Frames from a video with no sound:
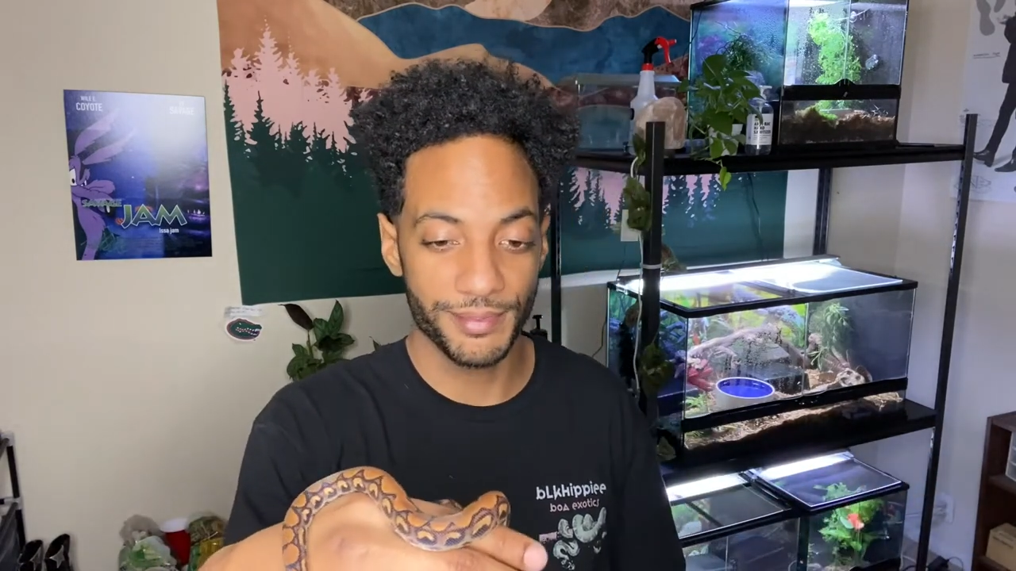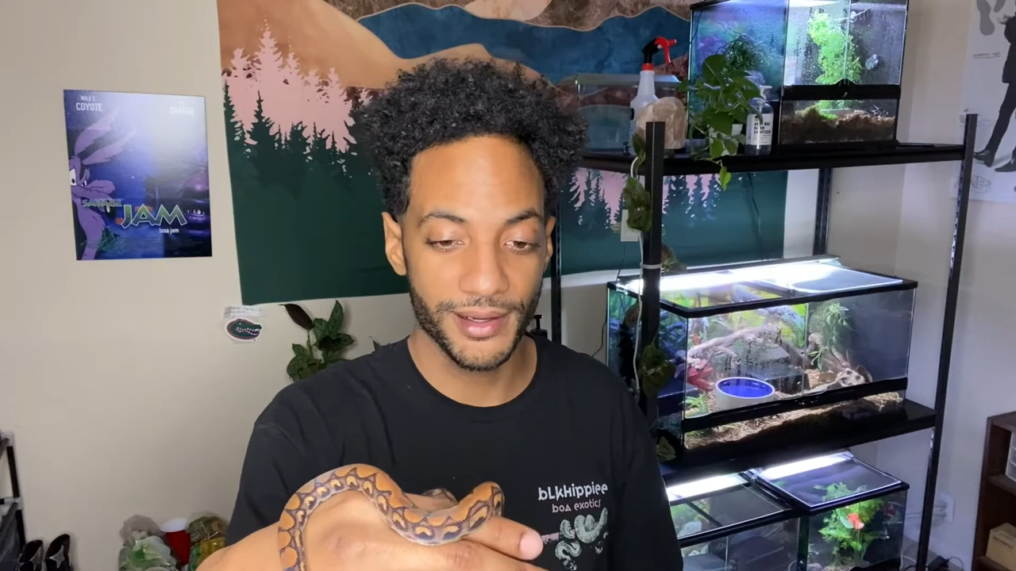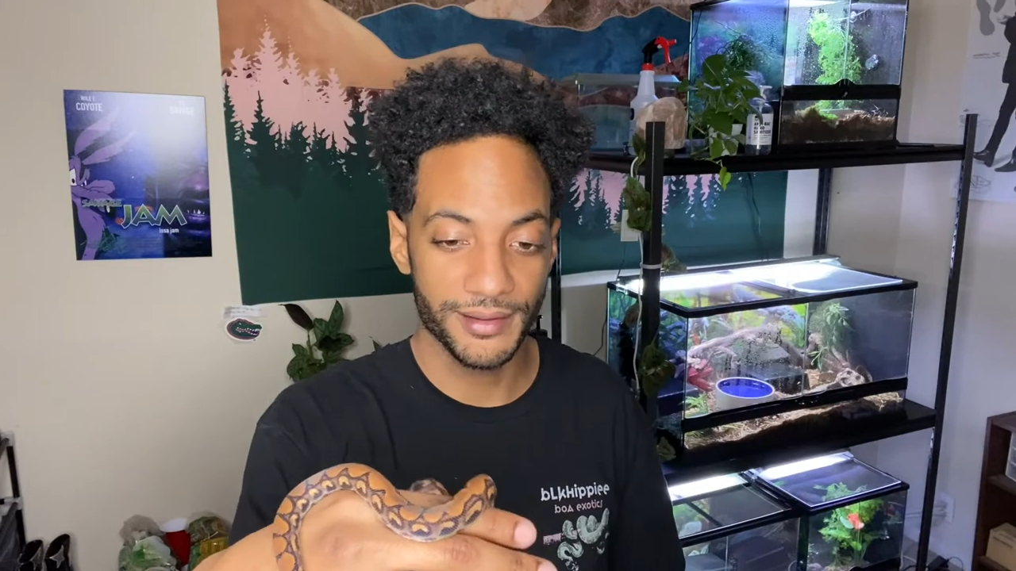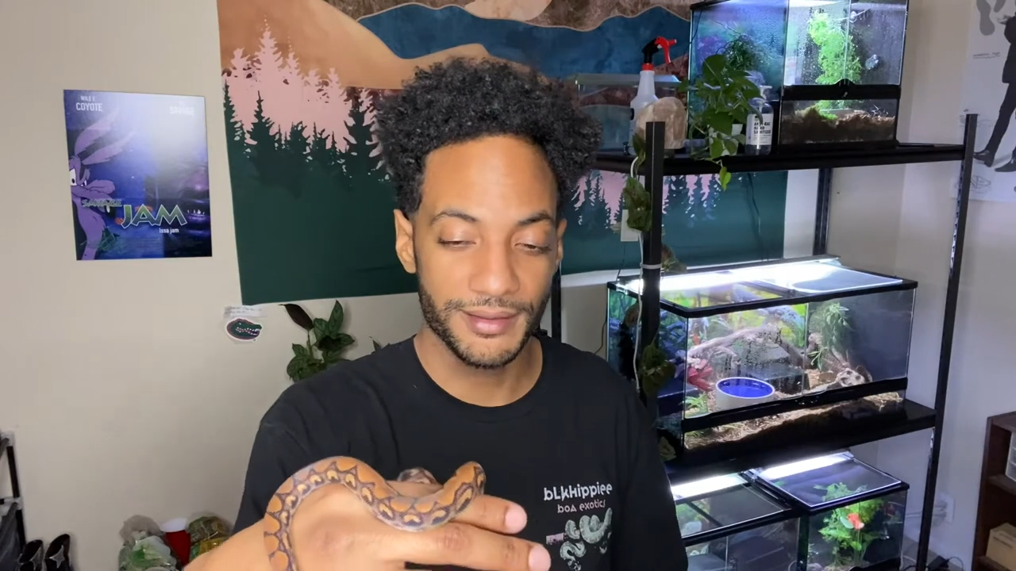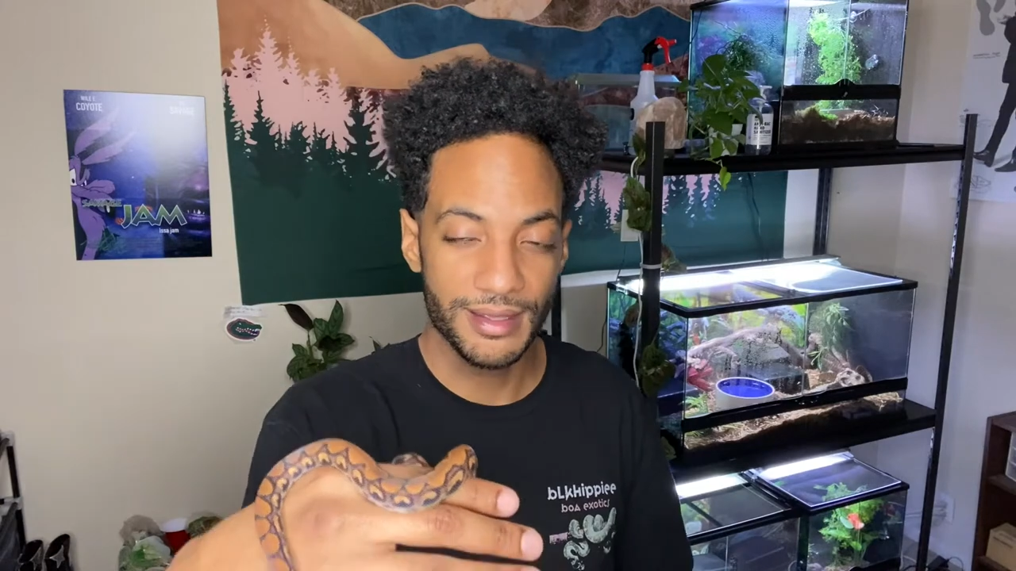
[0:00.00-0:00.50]

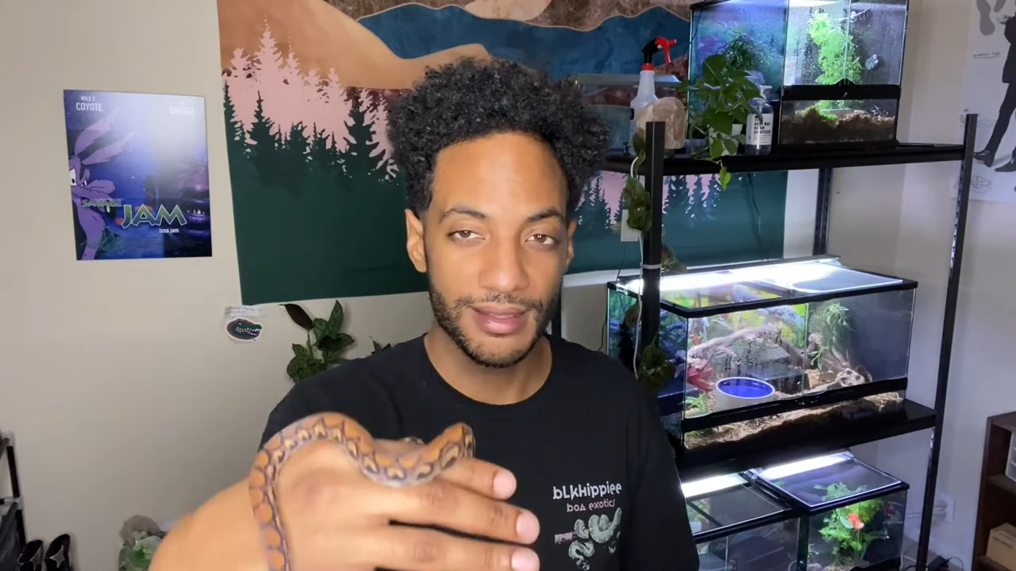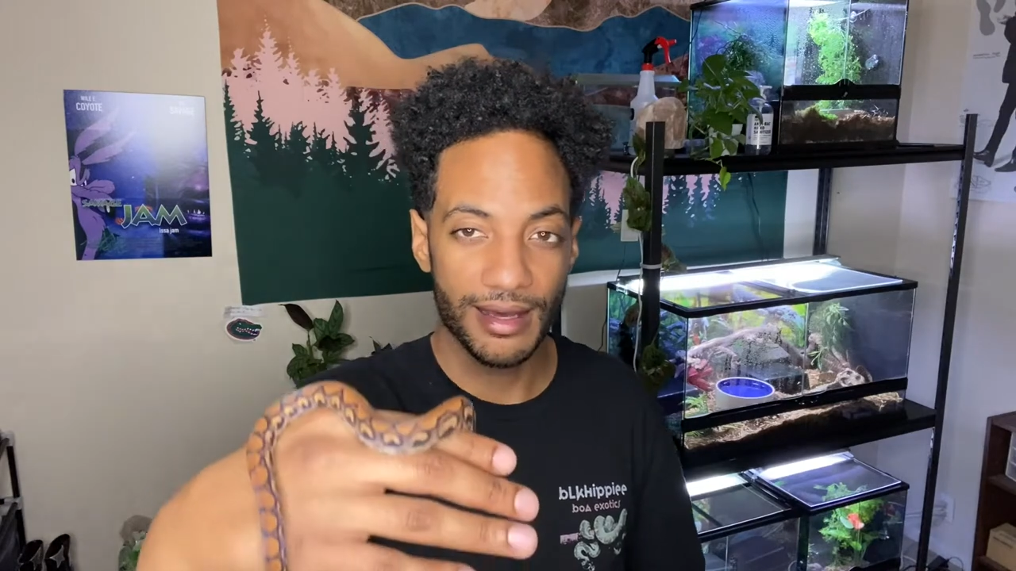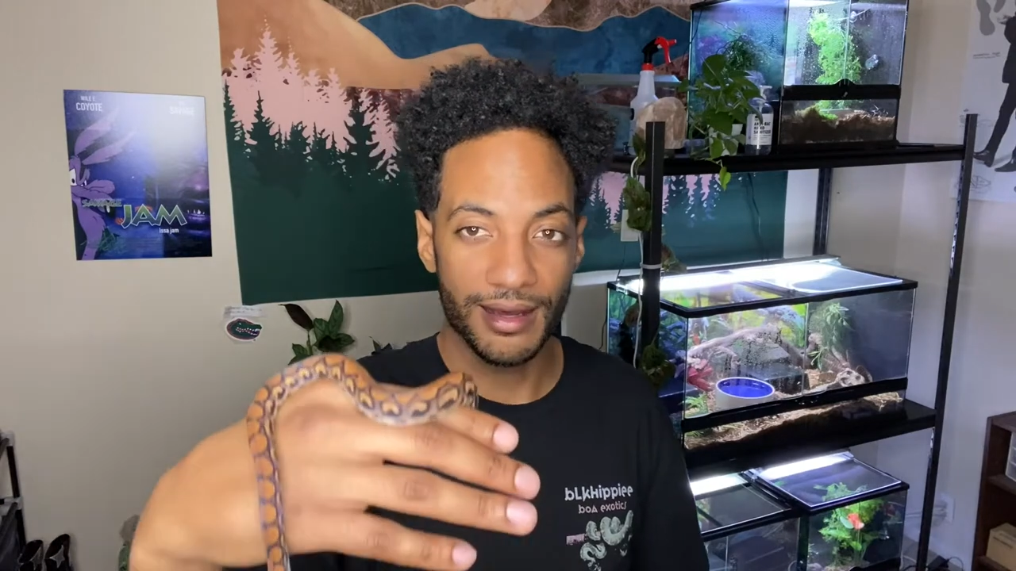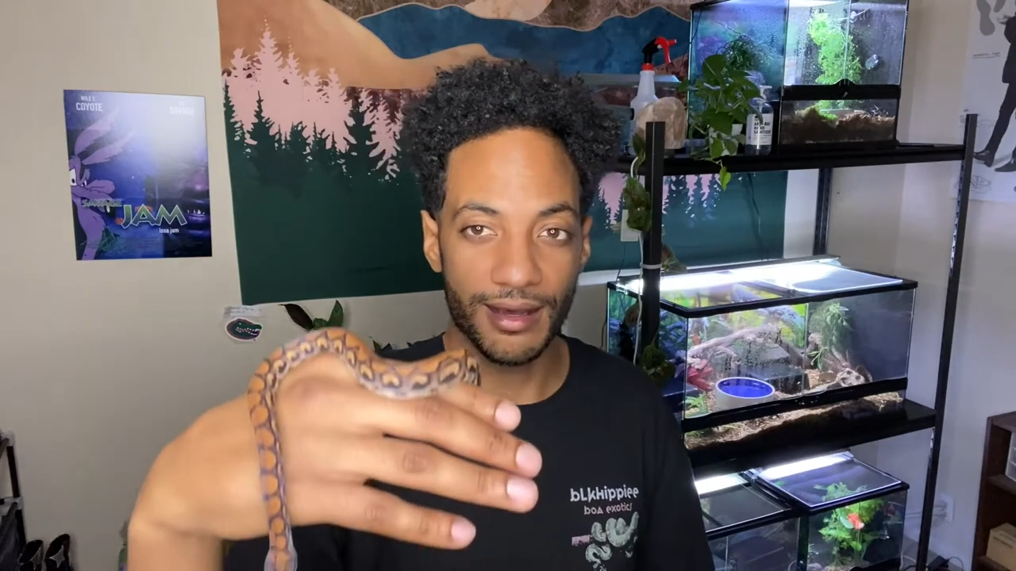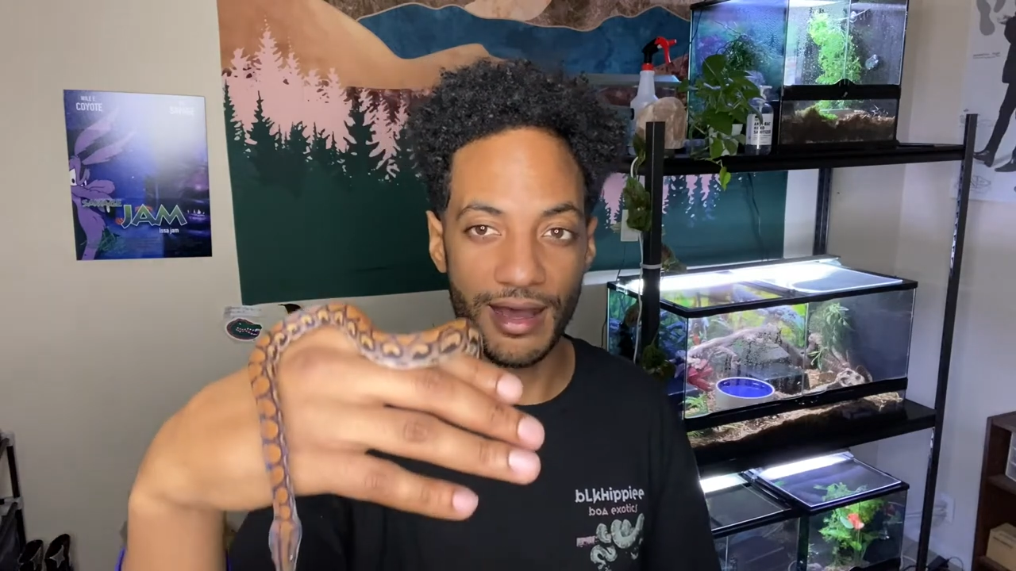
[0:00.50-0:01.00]
But
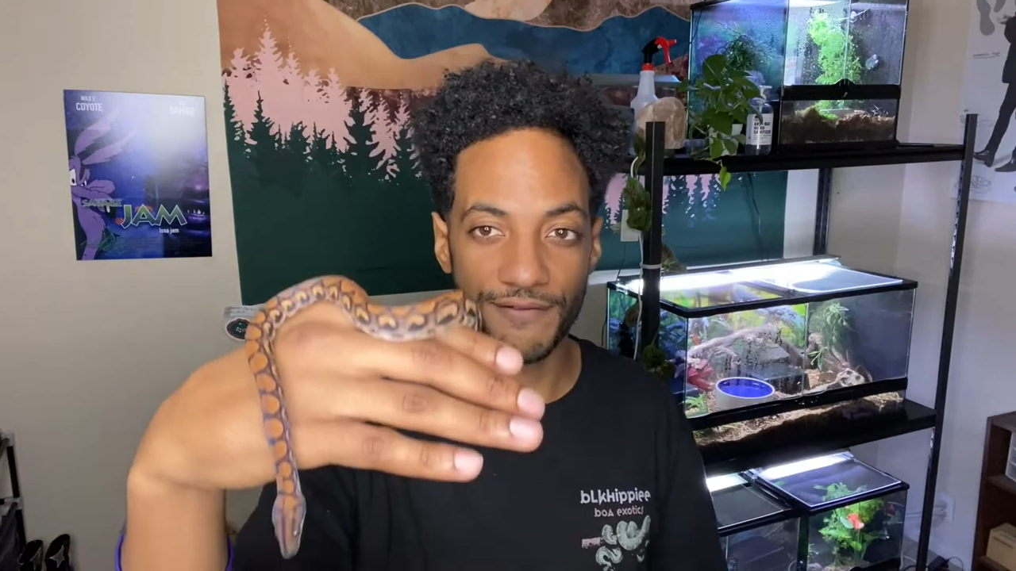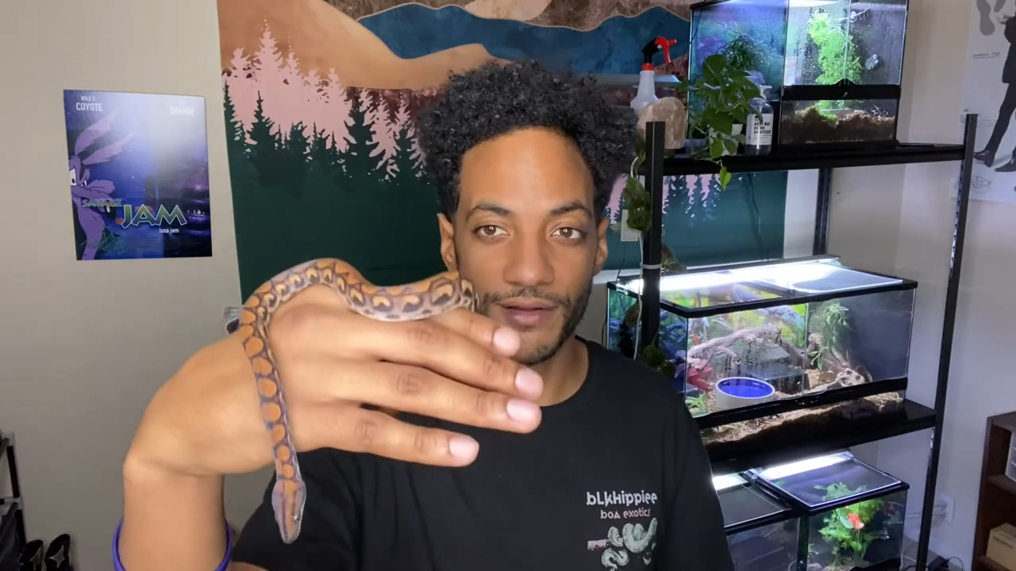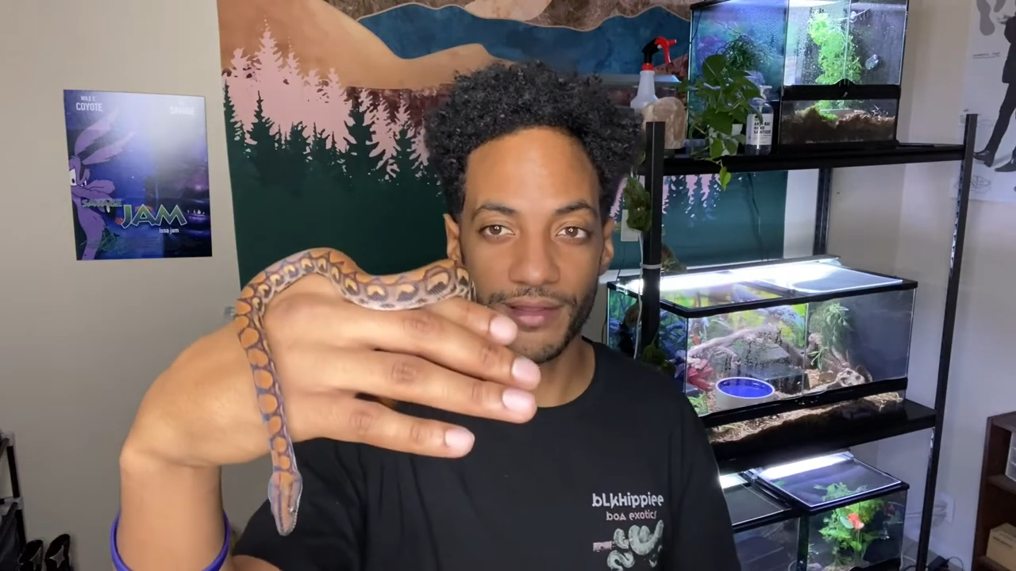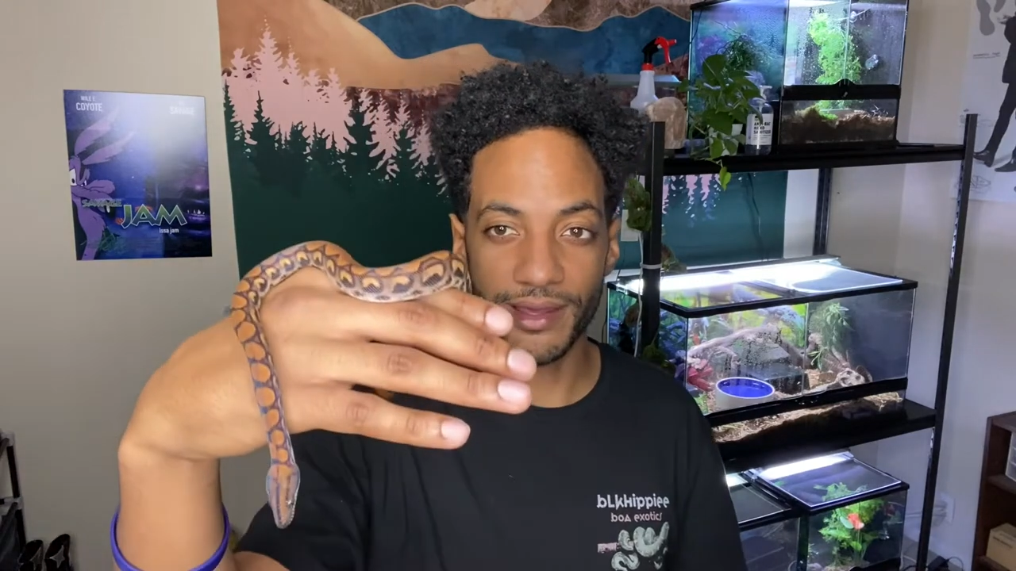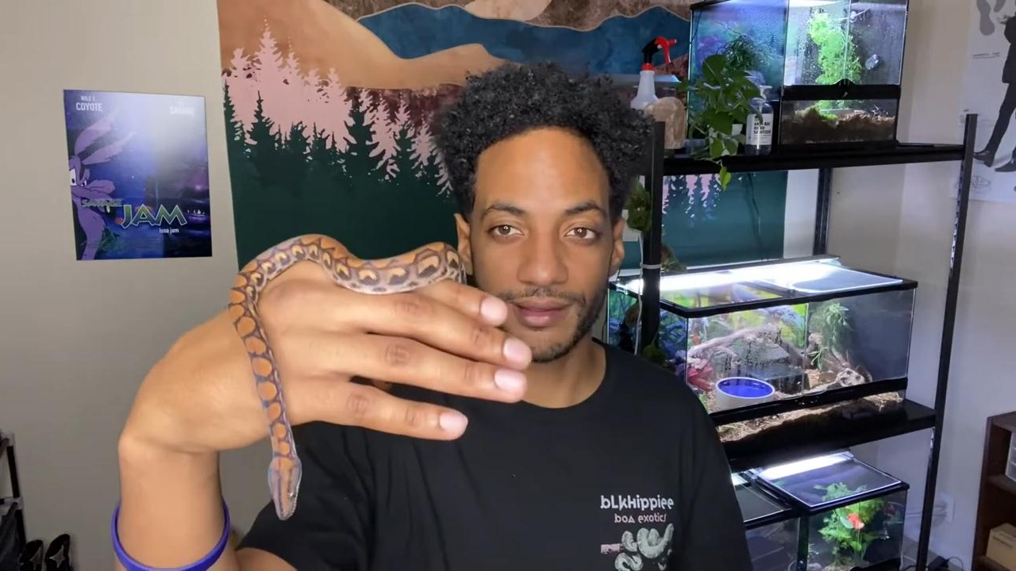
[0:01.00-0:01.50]
I
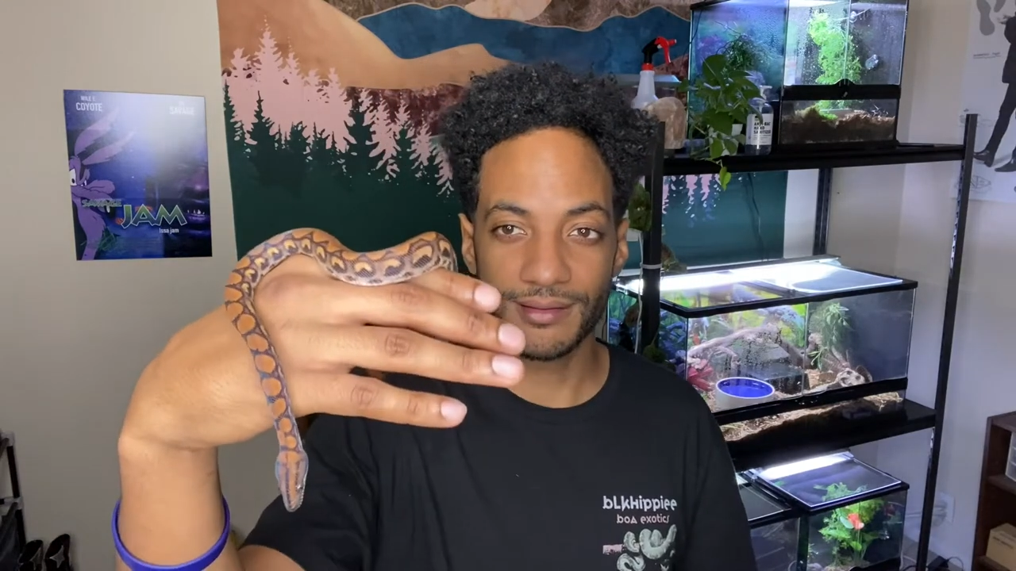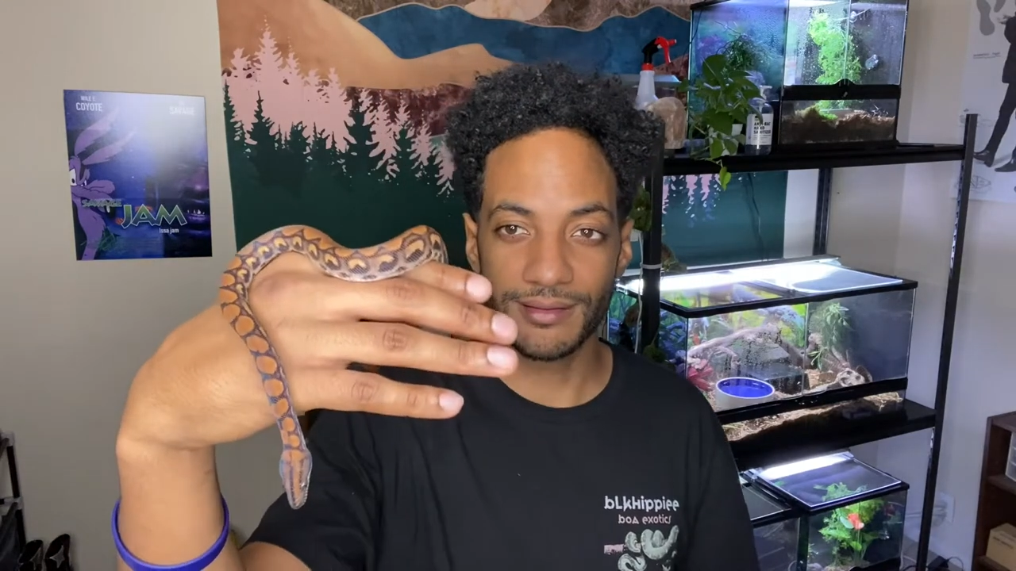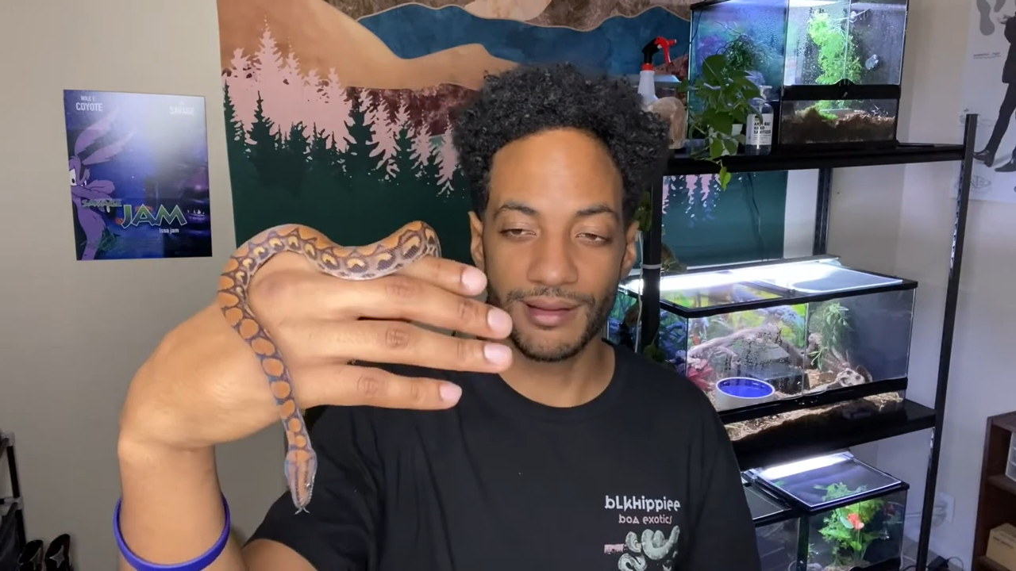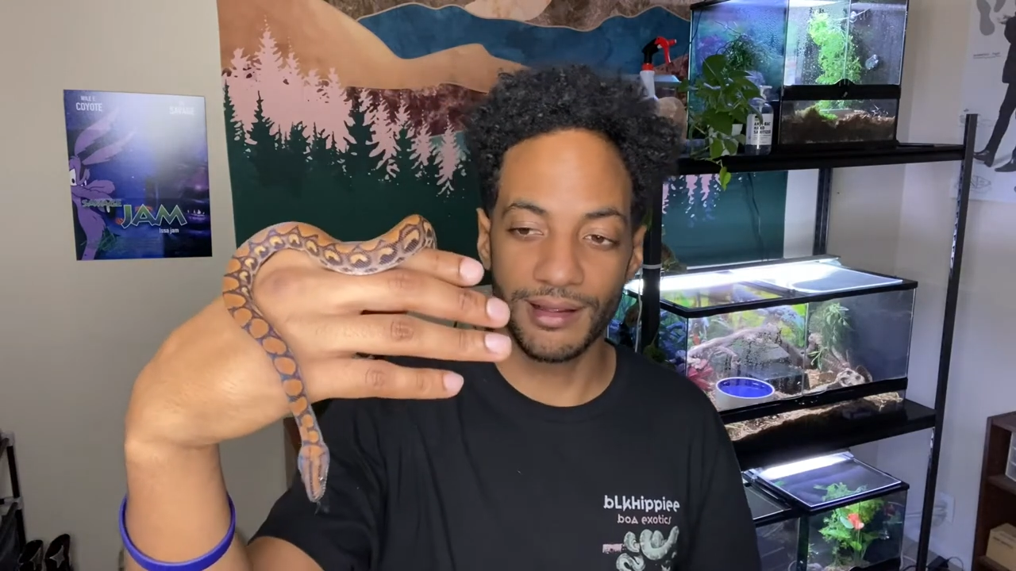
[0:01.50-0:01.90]
feel like,